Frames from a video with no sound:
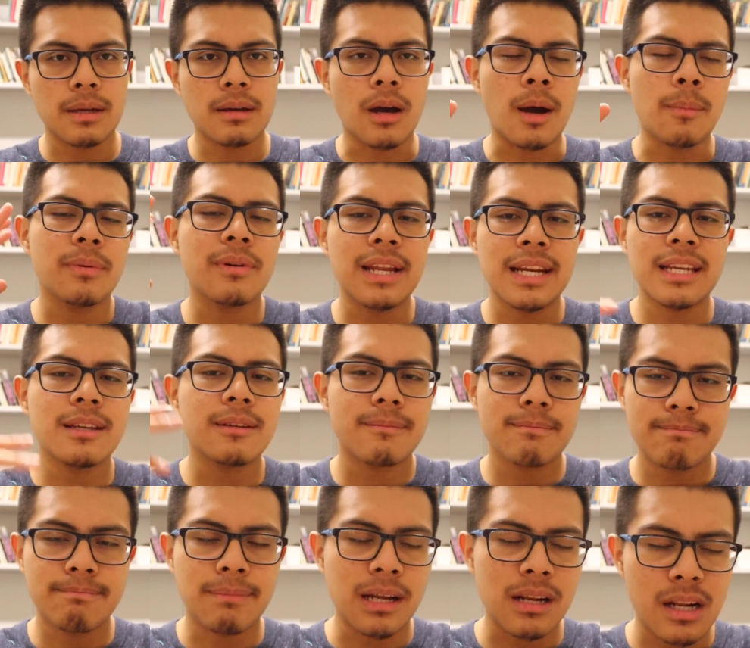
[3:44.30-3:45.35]

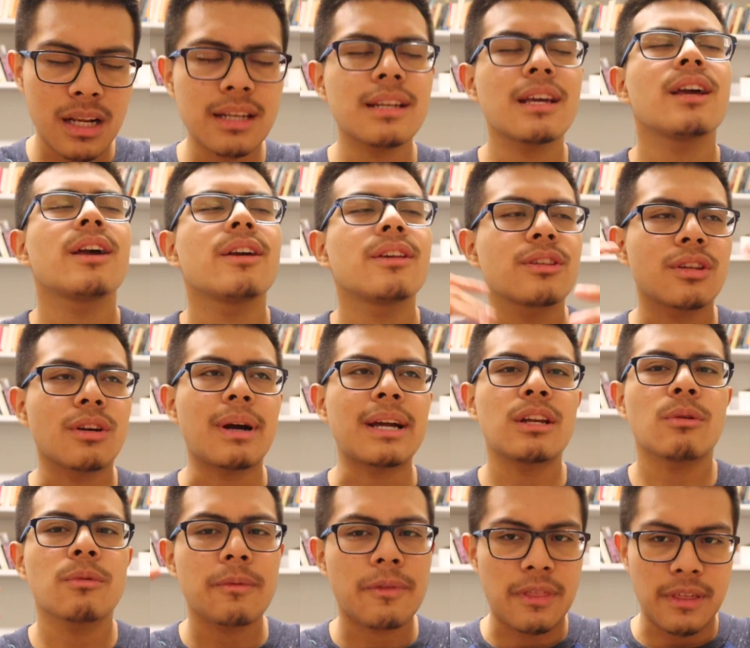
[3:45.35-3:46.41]
operating budget, so I
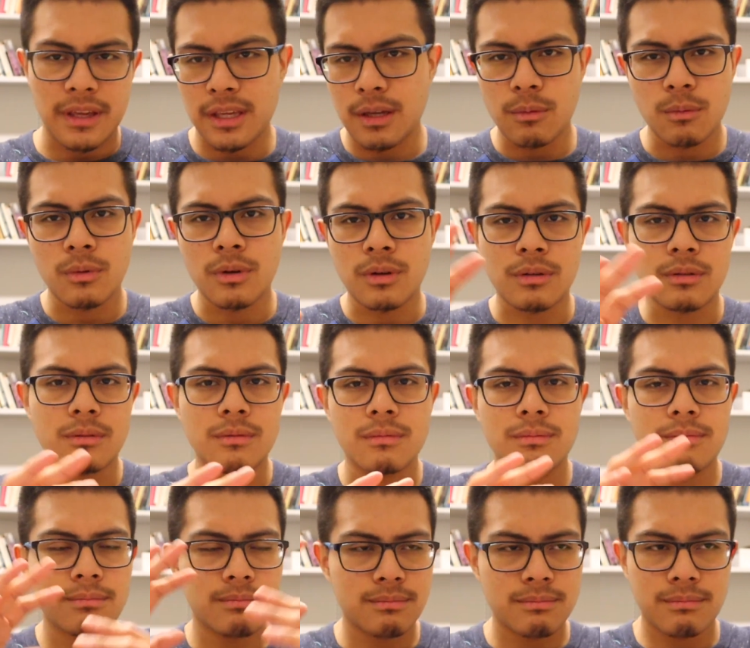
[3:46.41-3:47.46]
don't think it will
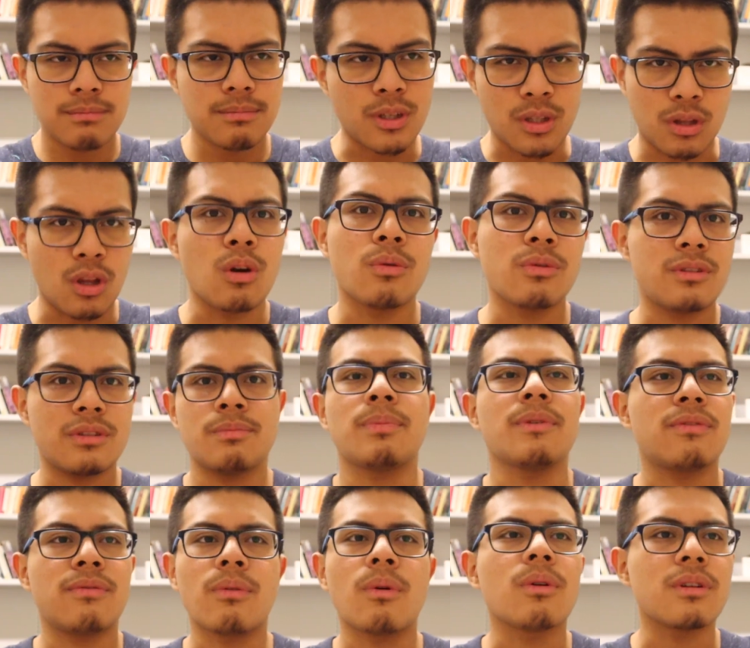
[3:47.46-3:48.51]
close
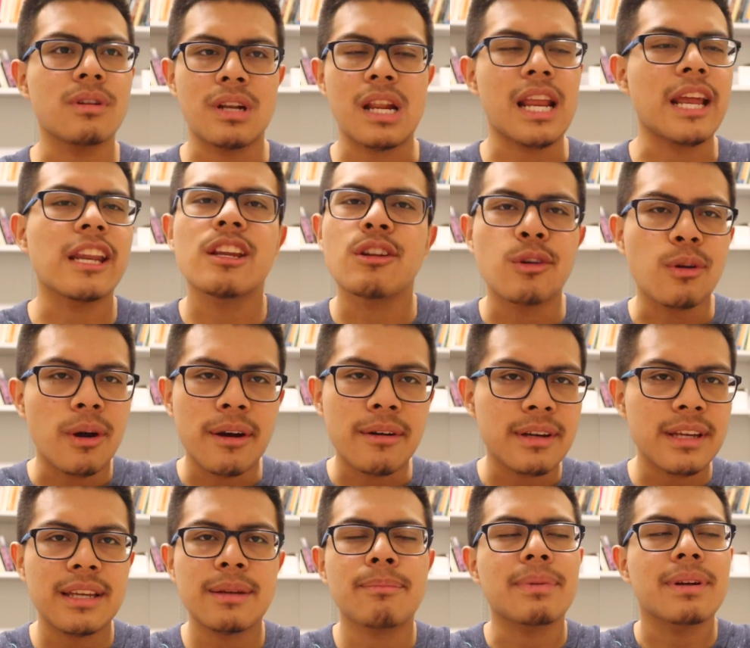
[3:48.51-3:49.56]
before
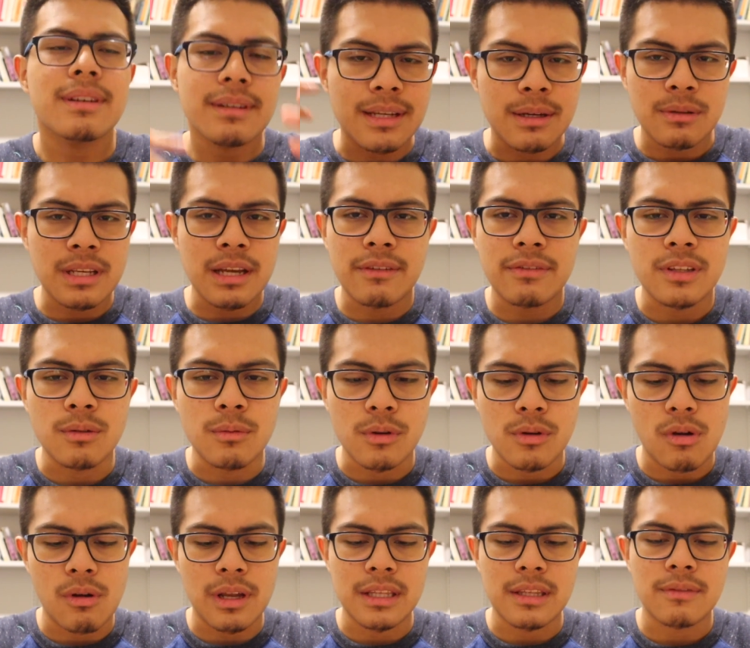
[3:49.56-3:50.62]
January, but it definitely won't
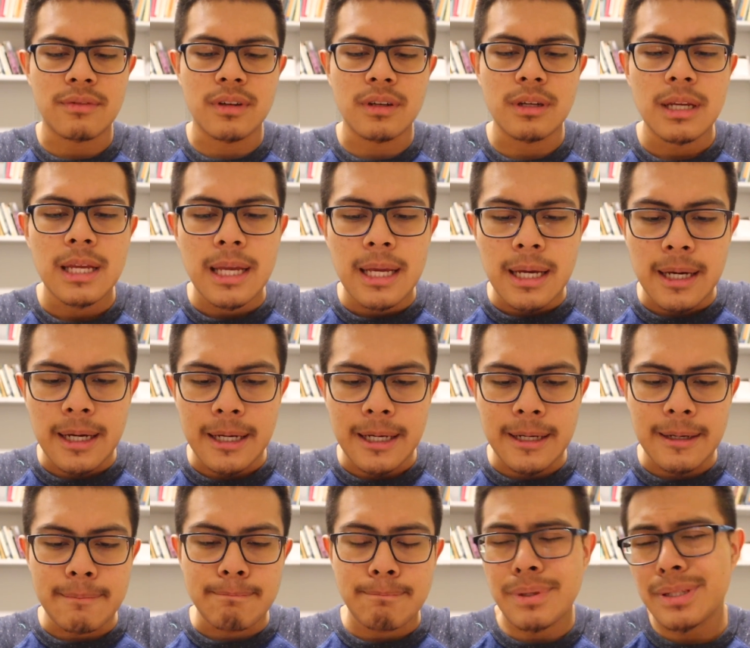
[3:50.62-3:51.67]
transfer.
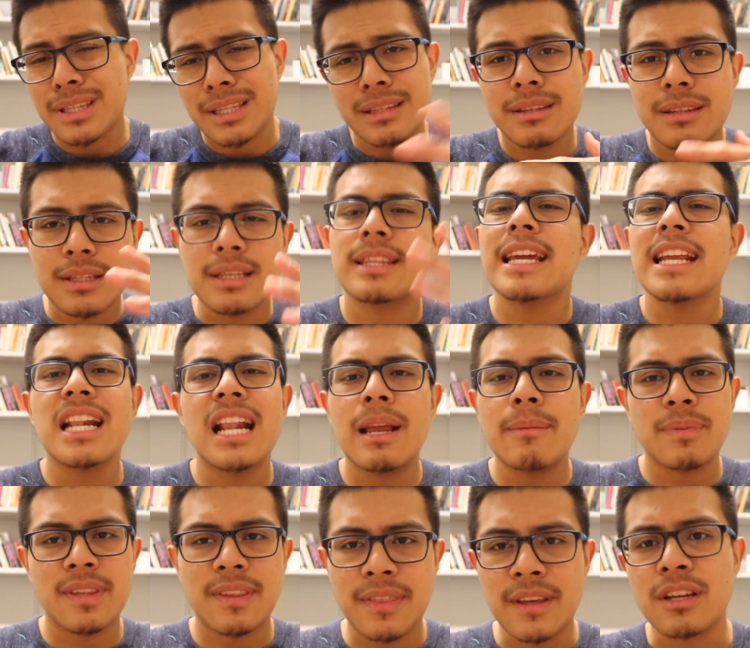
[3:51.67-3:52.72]
But the St.
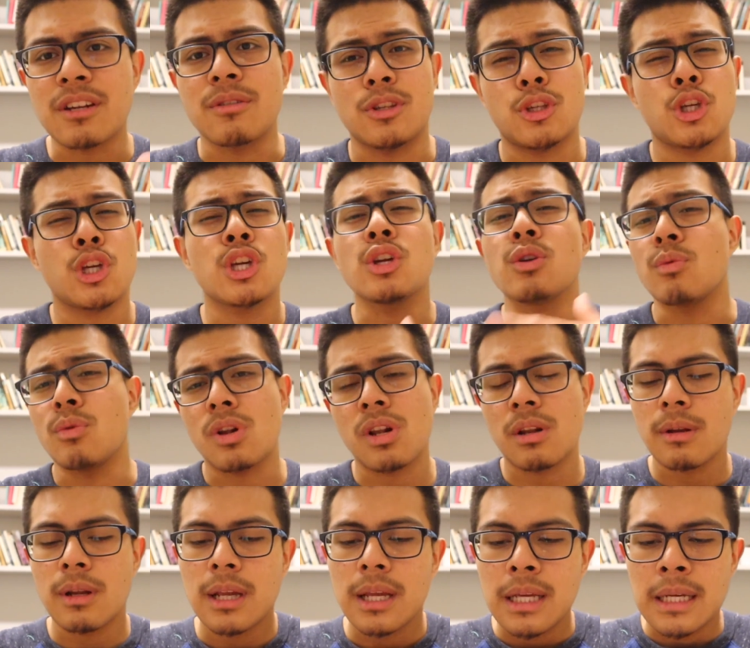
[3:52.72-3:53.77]
James Theater is
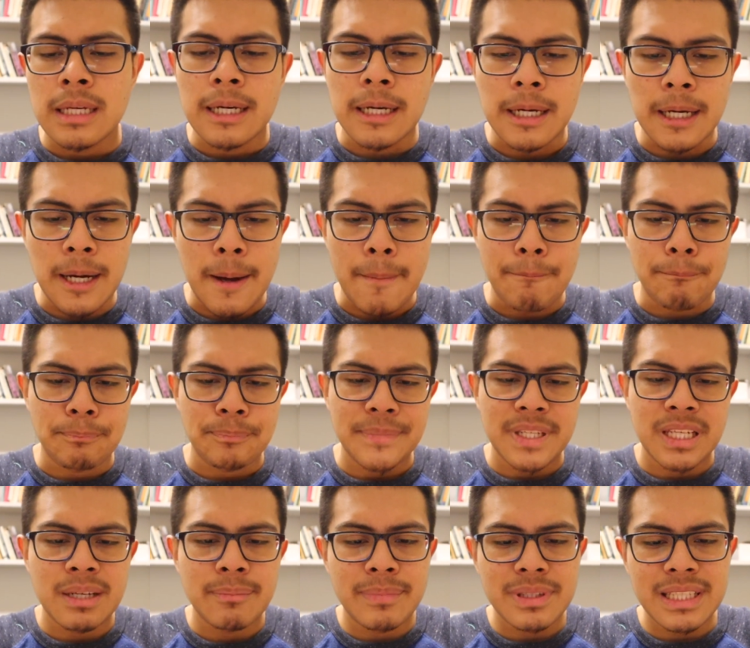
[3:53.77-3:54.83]
huge.
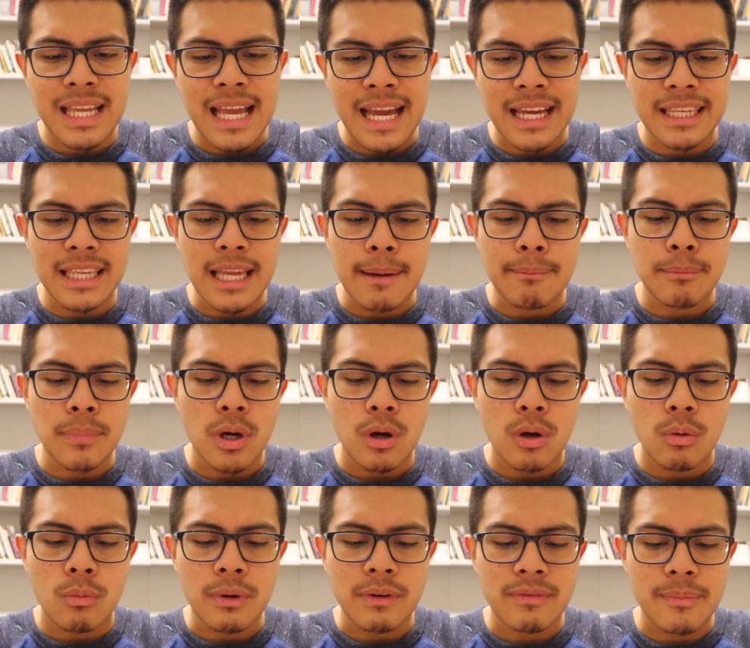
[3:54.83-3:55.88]
Kimberly Akimbo
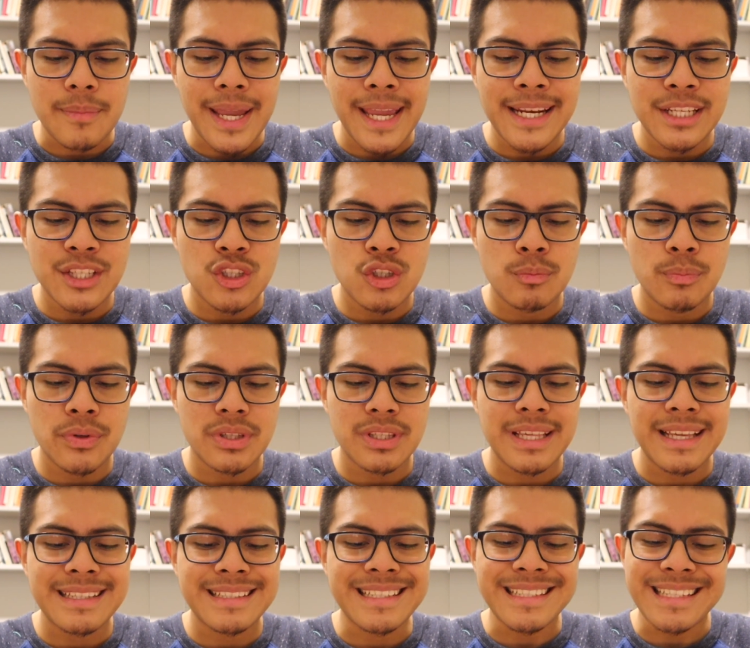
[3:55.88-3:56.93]
went from
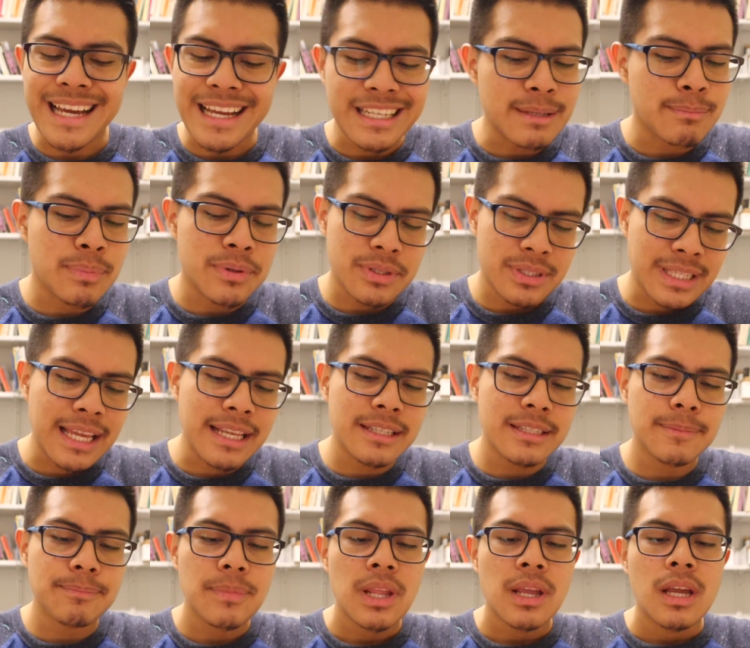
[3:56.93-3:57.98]
82% to
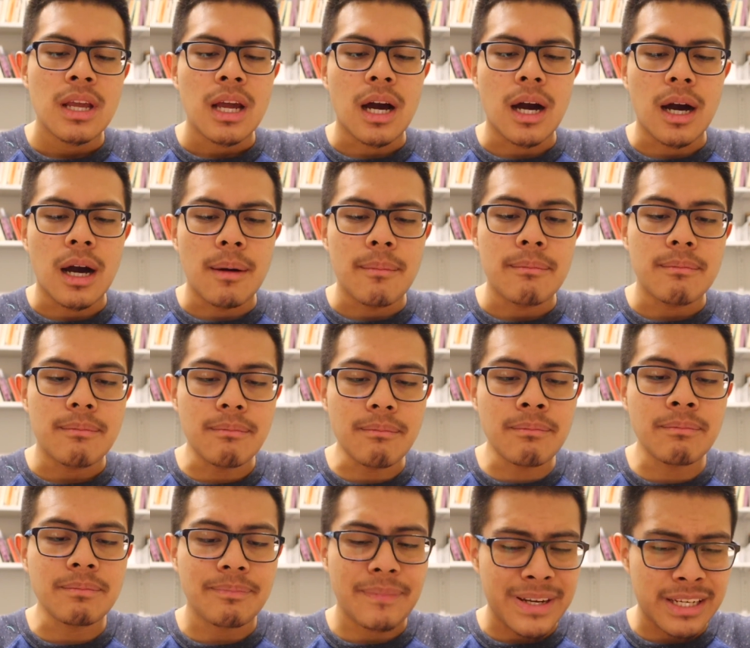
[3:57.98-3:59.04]
90%,
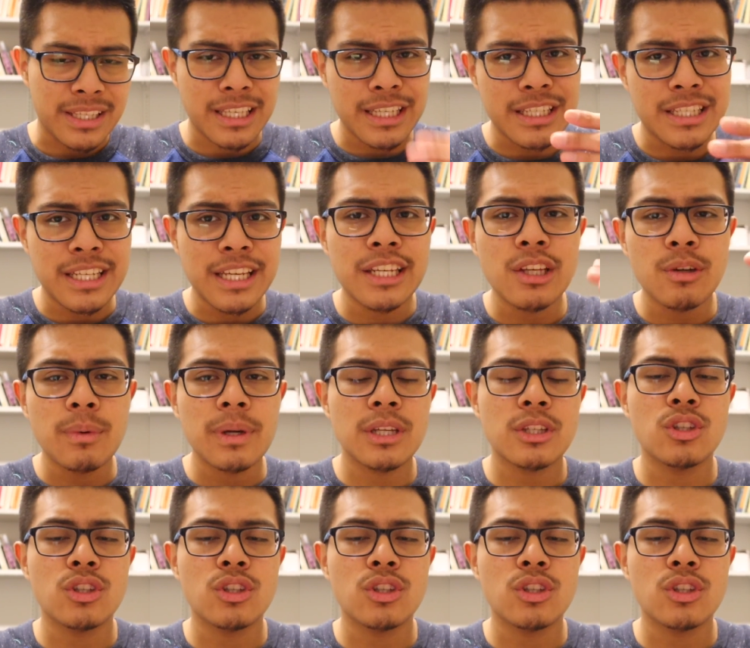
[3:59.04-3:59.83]
and is continuing